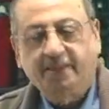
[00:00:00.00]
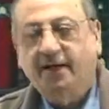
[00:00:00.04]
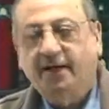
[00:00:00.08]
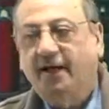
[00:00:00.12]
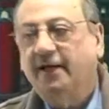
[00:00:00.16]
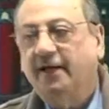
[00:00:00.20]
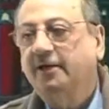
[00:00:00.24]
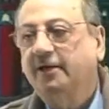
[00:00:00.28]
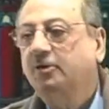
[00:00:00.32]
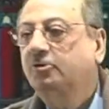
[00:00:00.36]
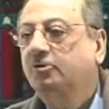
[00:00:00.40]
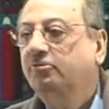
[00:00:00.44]

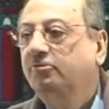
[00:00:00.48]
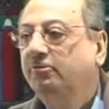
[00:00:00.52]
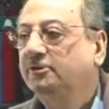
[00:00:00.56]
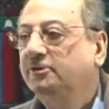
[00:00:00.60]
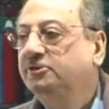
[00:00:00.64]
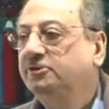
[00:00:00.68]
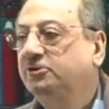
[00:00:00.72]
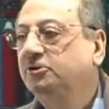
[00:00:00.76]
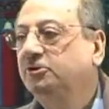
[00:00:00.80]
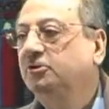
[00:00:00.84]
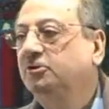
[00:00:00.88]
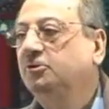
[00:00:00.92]
I
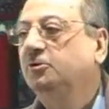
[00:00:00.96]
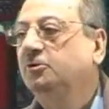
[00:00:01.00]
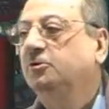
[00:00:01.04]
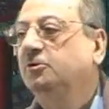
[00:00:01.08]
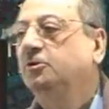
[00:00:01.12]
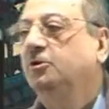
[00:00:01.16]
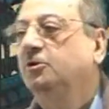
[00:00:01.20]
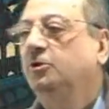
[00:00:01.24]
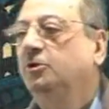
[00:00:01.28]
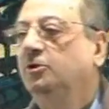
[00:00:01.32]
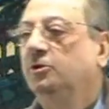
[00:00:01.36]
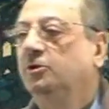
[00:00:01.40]
request you
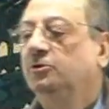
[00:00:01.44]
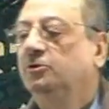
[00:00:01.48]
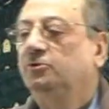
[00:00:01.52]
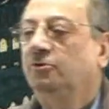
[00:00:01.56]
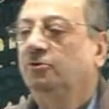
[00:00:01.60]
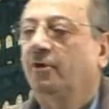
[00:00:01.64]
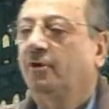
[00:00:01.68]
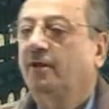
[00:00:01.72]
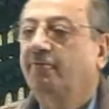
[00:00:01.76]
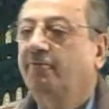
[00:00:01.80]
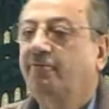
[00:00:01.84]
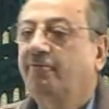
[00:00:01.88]
to
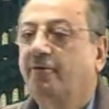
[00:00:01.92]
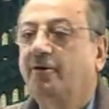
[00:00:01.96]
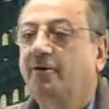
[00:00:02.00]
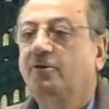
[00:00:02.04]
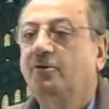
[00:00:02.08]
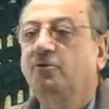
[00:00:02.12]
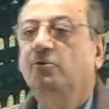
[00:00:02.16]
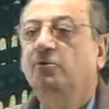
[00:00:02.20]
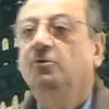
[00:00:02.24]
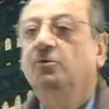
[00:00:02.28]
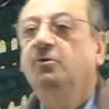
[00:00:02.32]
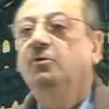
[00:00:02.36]
refer
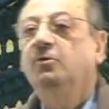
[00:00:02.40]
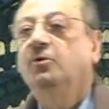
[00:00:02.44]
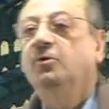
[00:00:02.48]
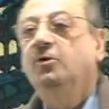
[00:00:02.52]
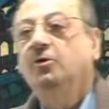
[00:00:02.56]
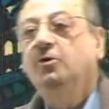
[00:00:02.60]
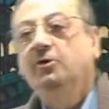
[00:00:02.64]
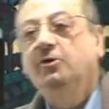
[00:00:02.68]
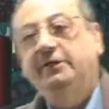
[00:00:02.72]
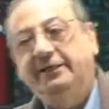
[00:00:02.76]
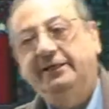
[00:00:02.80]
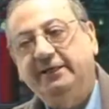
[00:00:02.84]
to
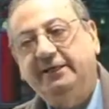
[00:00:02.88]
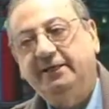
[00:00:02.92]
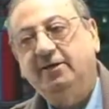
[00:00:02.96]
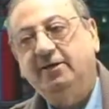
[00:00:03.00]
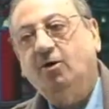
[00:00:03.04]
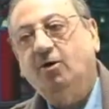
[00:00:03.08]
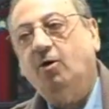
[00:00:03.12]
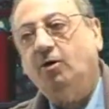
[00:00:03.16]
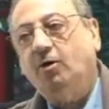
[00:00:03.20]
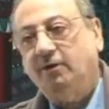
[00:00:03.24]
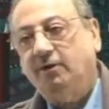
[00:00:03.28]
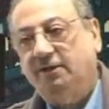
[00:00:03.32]
key
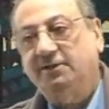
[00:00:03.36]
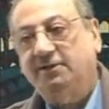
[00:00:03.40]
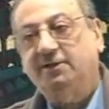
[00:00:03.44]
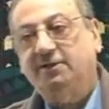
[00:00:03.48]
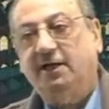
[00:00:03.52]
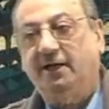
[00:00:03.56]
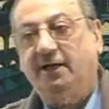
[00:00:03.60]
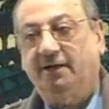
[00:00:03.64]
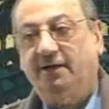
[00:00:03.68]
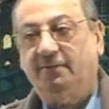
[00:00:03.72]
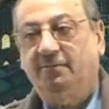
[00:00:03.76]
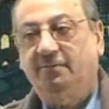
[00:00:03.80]
all the
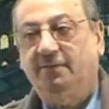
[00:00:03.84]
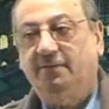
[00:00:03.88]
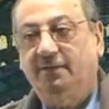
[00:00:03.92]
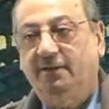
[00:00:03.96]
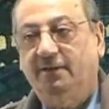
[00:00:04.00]
time.